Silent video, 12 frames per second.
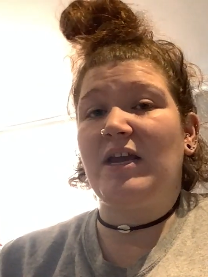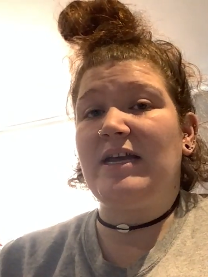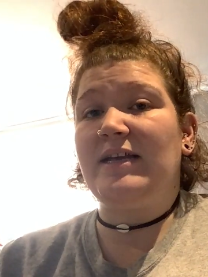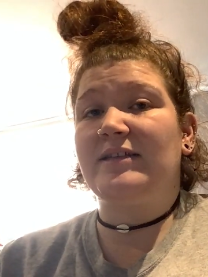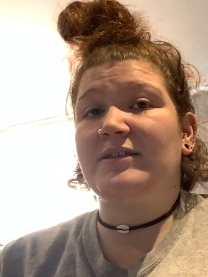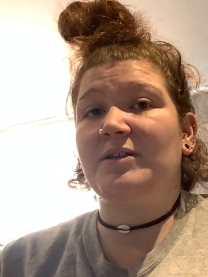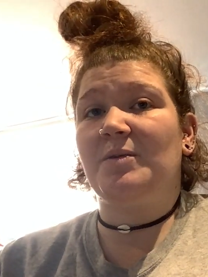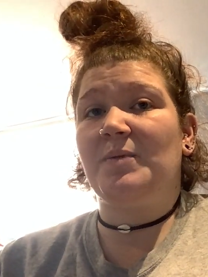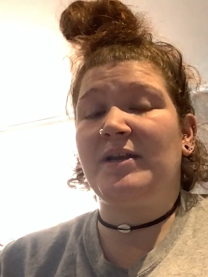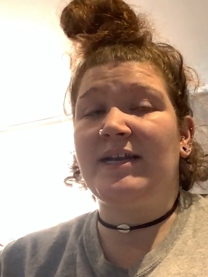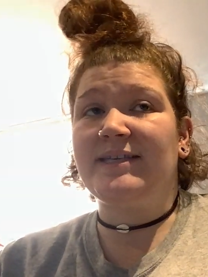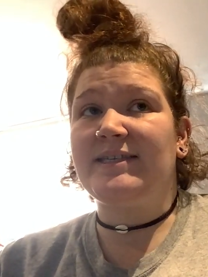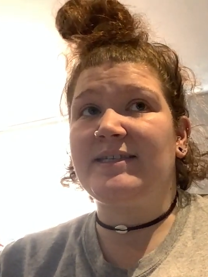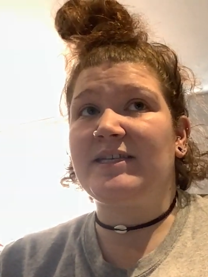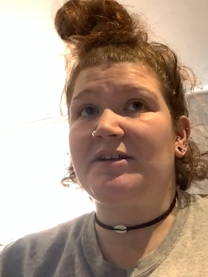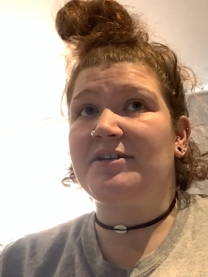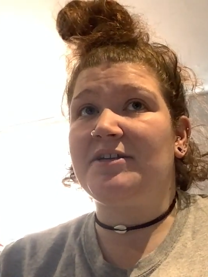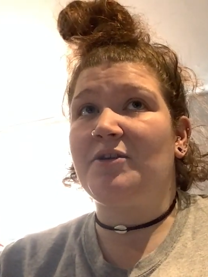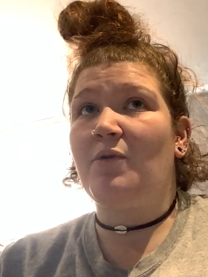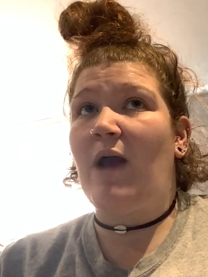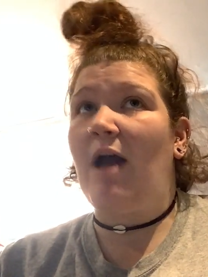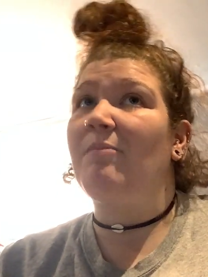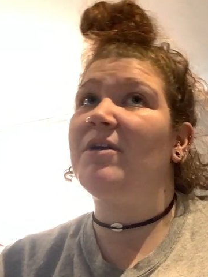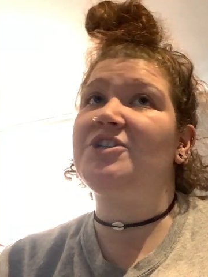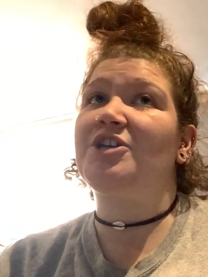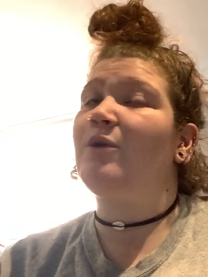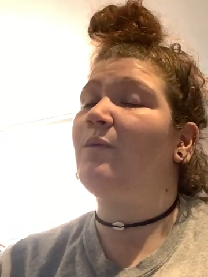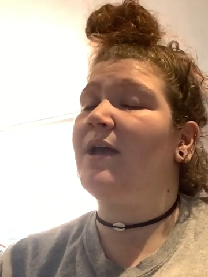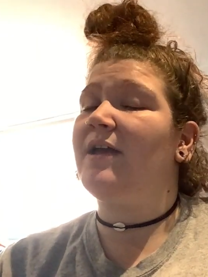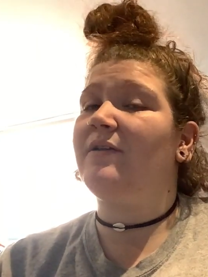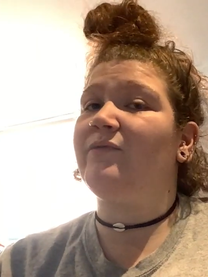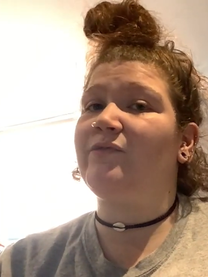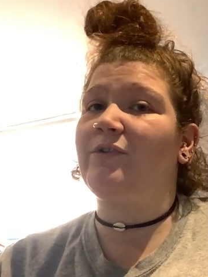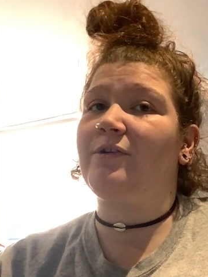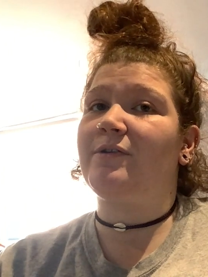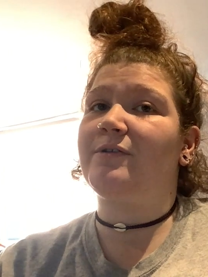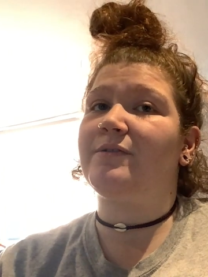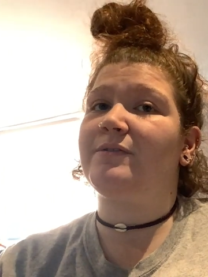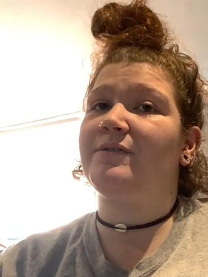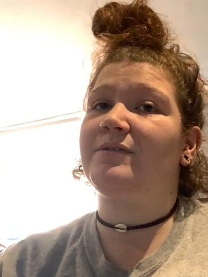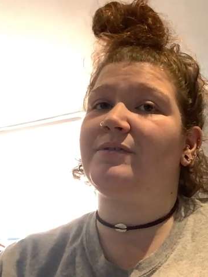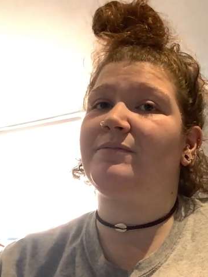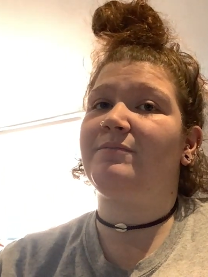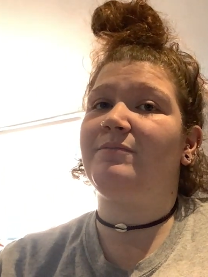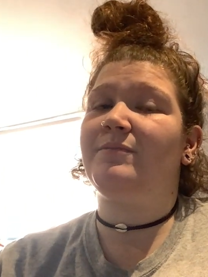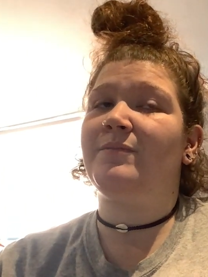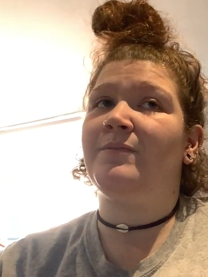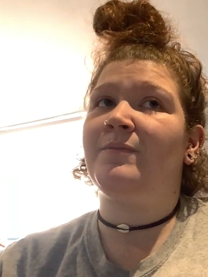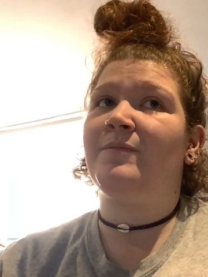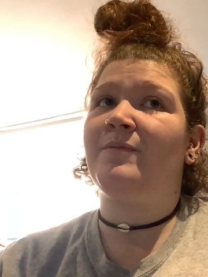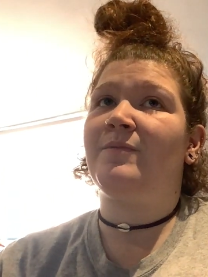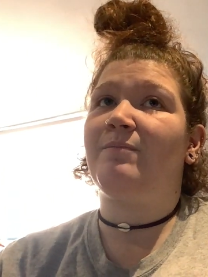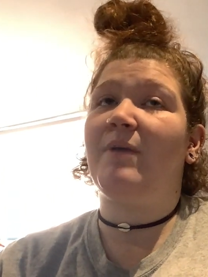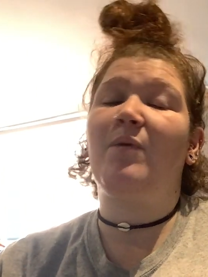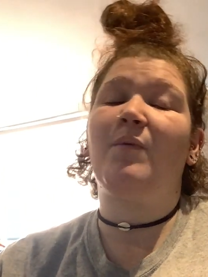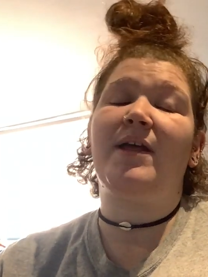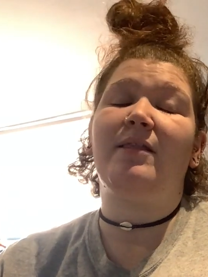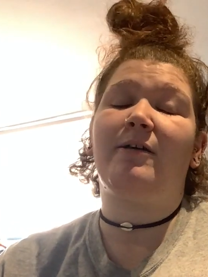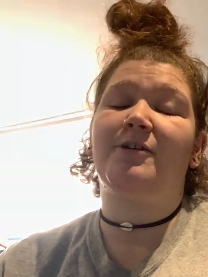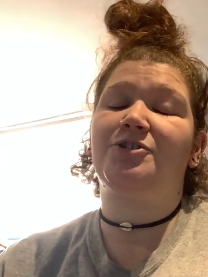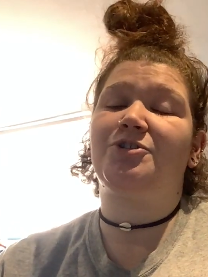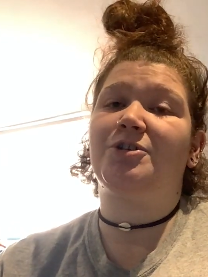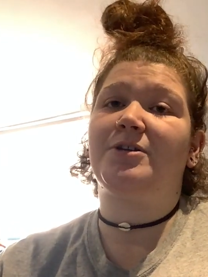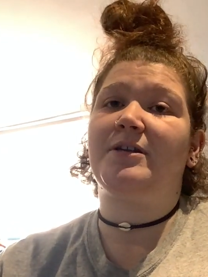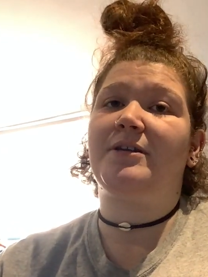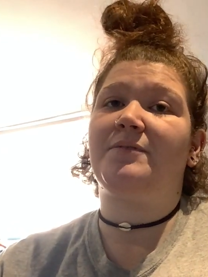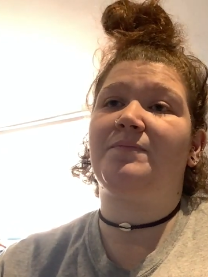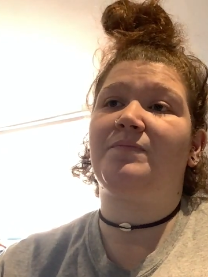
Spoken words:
it's going to be necessary to know how much I weigh for my weight loss journey.